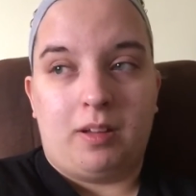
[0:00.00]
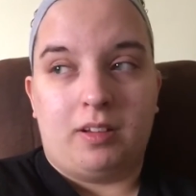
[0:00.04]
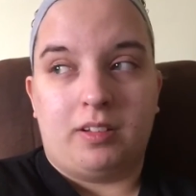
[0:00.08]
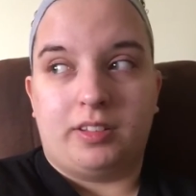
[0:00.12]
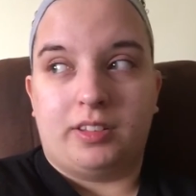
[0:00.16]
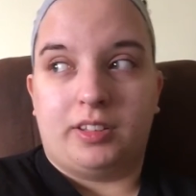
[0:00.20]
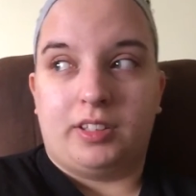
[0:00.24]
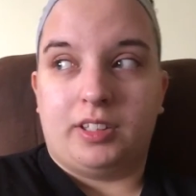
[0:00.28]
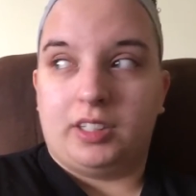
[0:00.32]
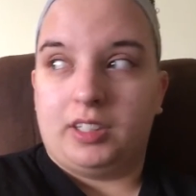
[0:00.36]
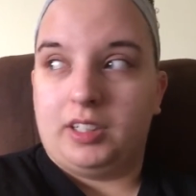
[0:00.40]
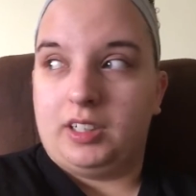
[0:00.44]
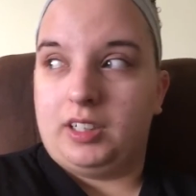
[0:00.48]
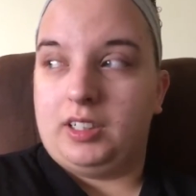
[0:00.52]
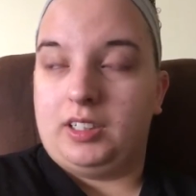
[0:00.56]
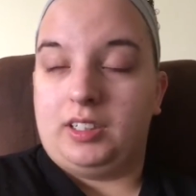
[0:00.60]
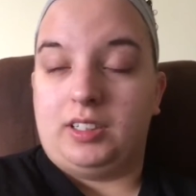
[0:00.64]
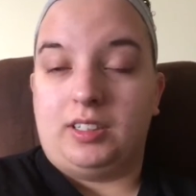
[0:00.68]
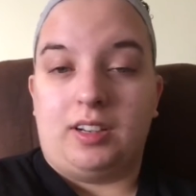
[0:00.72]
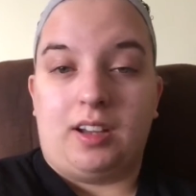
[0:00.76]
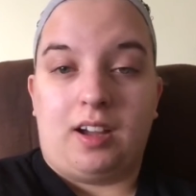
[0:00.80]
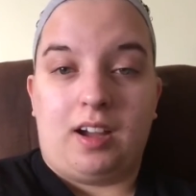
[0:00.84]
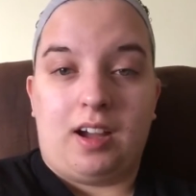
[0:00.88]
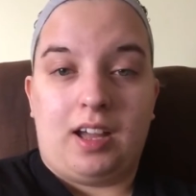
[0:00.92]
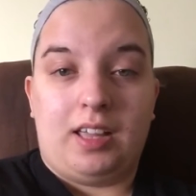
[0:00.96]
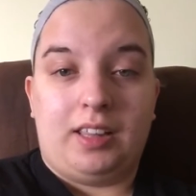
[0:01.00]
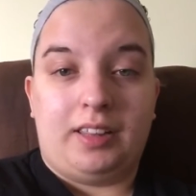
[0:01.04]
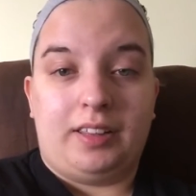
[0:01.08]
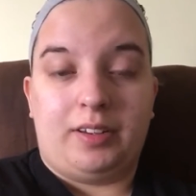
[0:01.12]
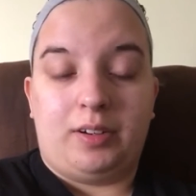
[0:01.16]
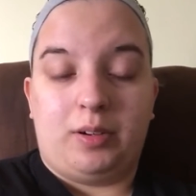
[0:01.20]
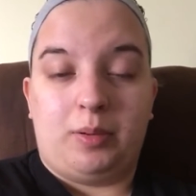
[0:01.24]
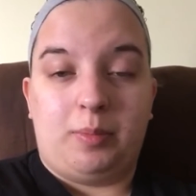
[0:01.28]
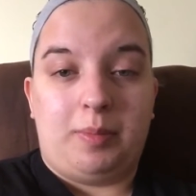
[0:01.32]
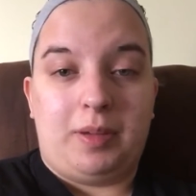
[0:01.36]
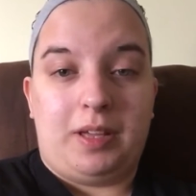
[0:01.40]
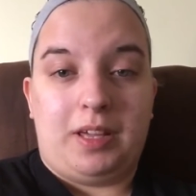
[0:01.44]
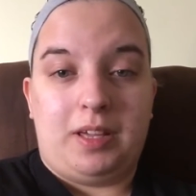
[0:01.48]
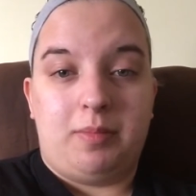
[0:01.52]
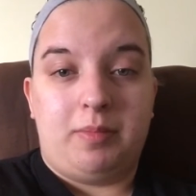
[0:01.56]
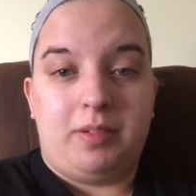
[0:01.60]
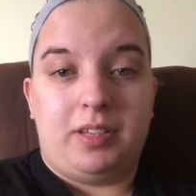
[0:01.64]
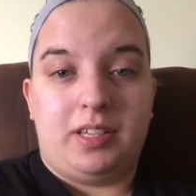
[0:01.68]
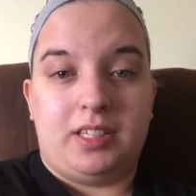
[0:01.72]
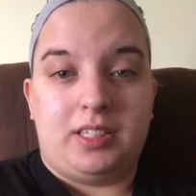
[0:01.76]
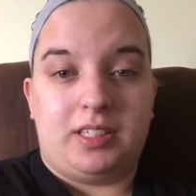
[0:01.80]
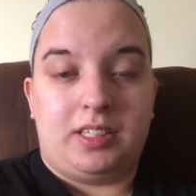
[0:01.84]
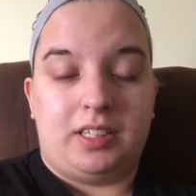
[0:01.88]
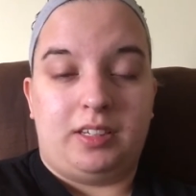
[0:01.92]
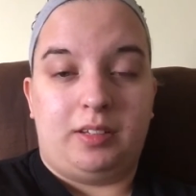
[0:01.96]
they're not little
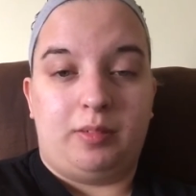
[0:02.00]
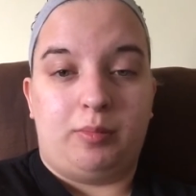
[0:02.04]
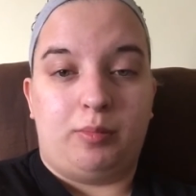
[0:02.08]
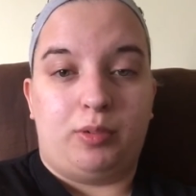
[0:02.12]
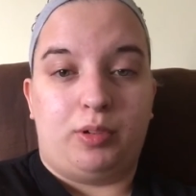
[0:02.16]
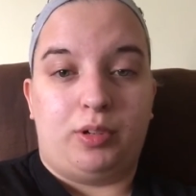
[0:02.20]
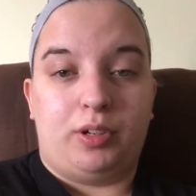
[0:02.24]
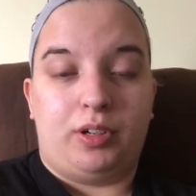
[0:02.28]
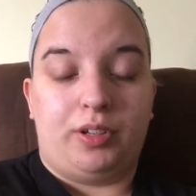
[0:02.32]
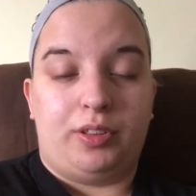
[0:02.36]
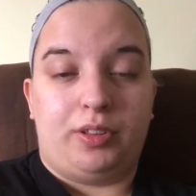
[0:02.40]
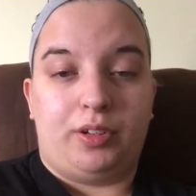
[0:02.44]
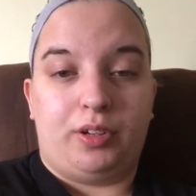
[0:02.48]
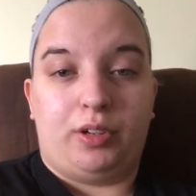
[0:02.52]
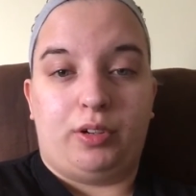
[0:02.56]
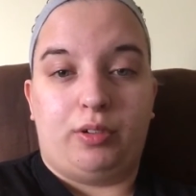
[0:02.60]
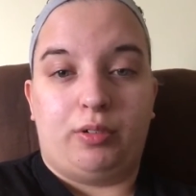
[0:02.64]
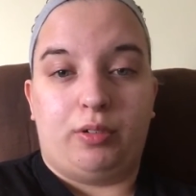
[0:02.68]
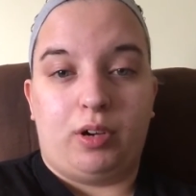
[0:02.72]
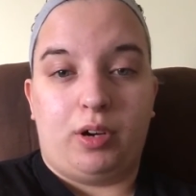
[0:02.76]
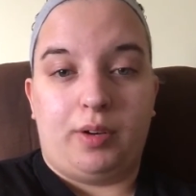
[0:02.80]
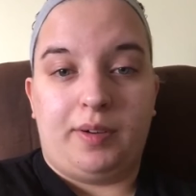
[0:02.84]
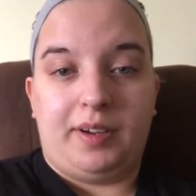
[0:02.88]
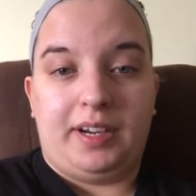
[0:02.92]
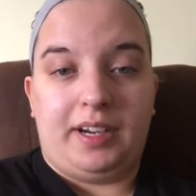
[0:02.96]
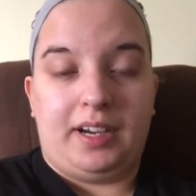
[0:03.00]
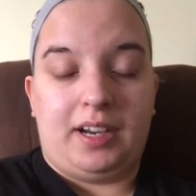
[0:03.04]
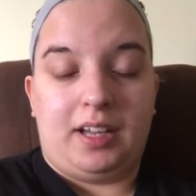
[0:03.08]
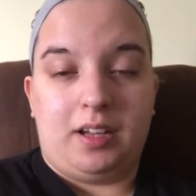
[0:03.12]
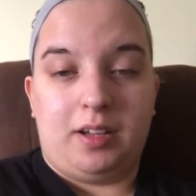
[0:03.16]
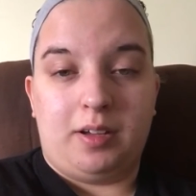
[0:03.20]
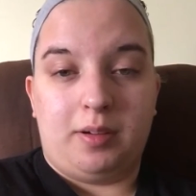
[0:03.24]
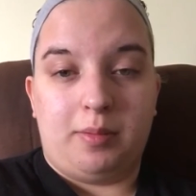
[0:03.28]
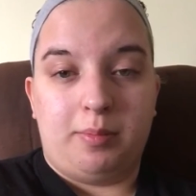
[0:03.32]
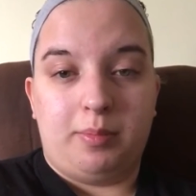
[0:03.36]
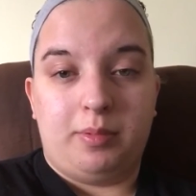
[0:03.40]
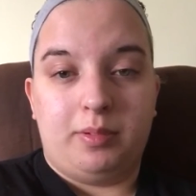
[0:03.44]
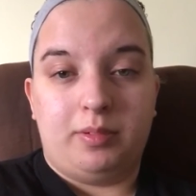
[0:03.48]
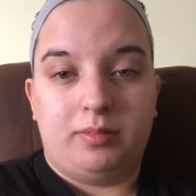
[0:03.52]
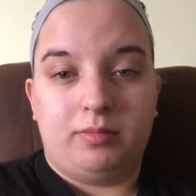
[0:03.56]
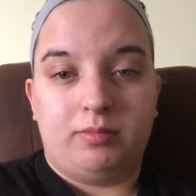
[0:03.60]
babies anymore. They're growing up.